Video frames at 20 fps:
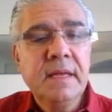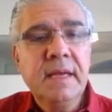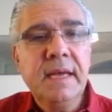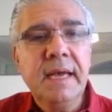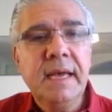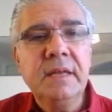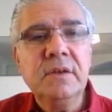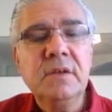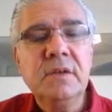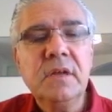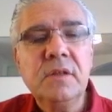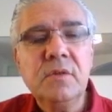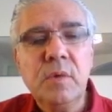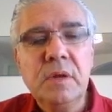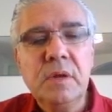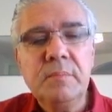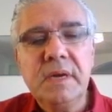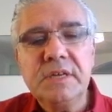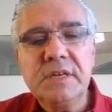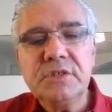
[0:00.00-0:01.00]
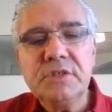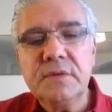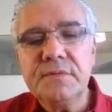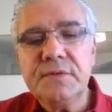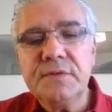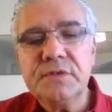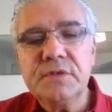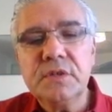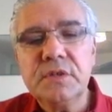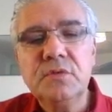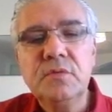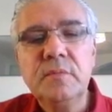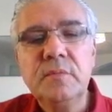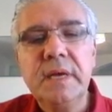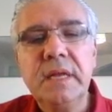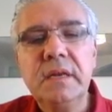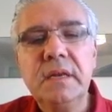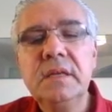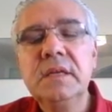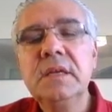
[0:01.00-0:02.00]
and another one by François
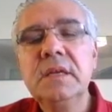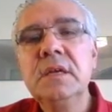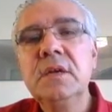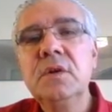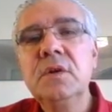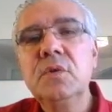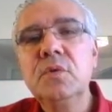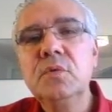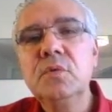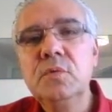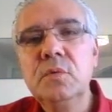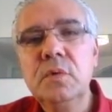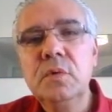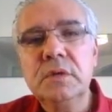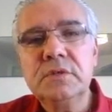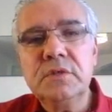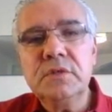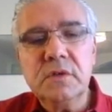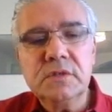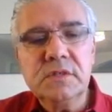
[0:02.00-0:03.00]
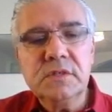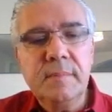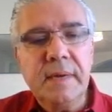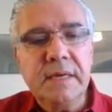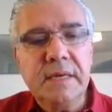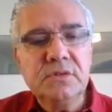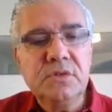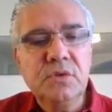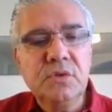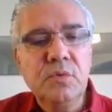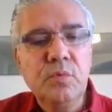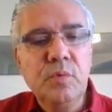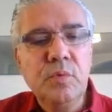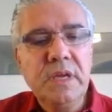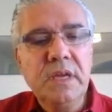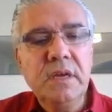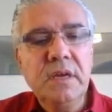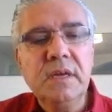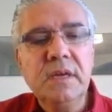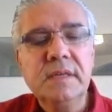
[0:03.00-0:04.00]
Noubel, who talks about the
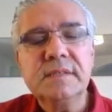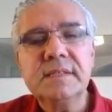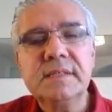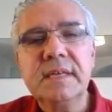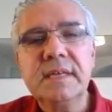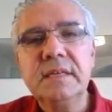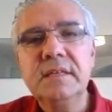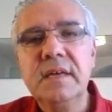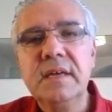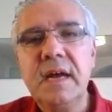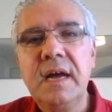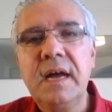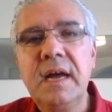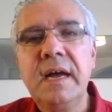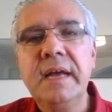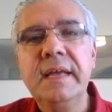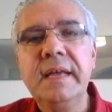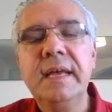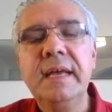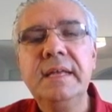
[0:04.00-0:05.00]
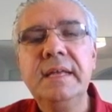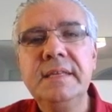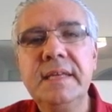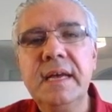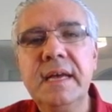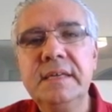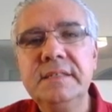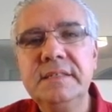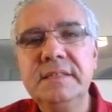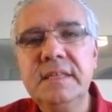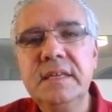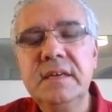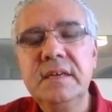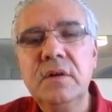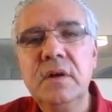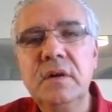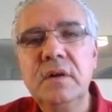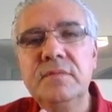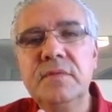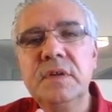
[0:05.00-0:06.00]
we inside the I and the idea
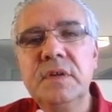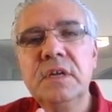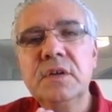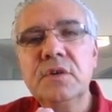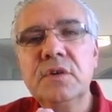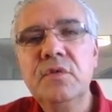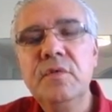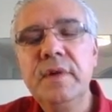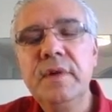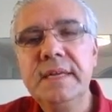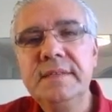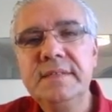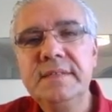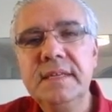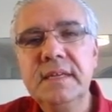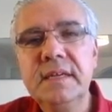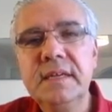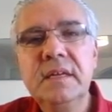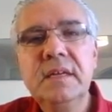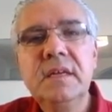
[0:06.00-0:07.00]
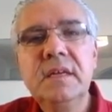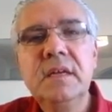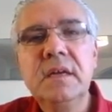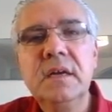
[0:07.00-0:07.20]
of creating